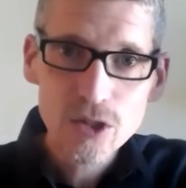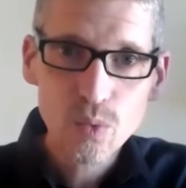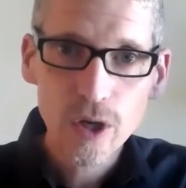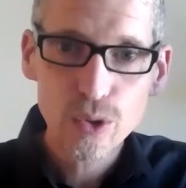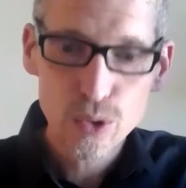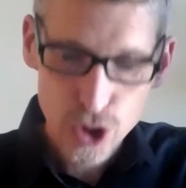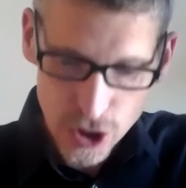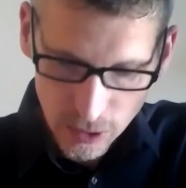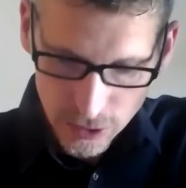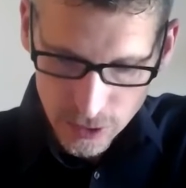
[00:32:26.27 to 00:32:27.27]
as one who
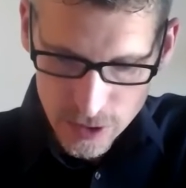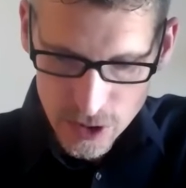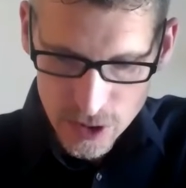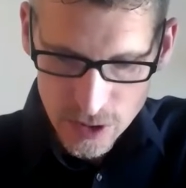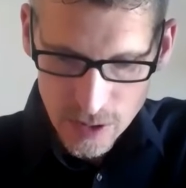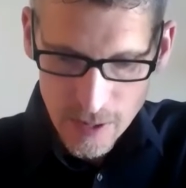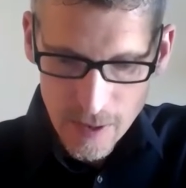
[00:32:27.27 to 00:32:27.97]
shelters,